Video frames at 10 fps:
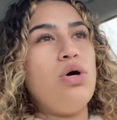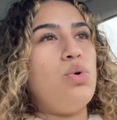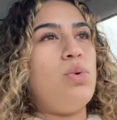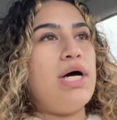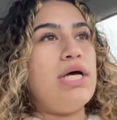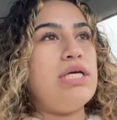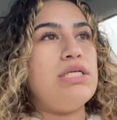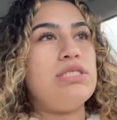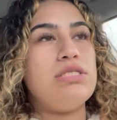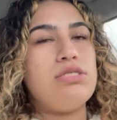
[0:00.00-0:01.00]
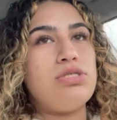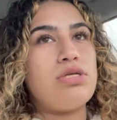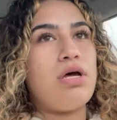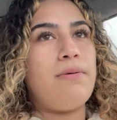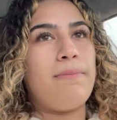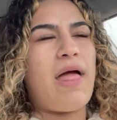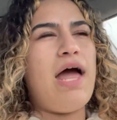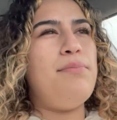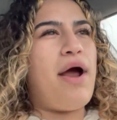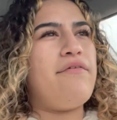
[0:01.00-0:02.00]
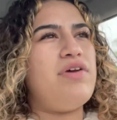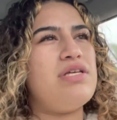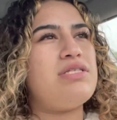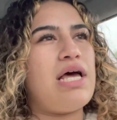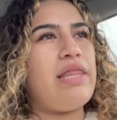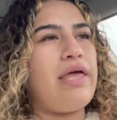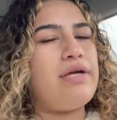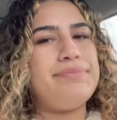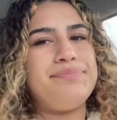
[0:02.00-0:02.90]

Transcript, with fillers: was i had breakfast at like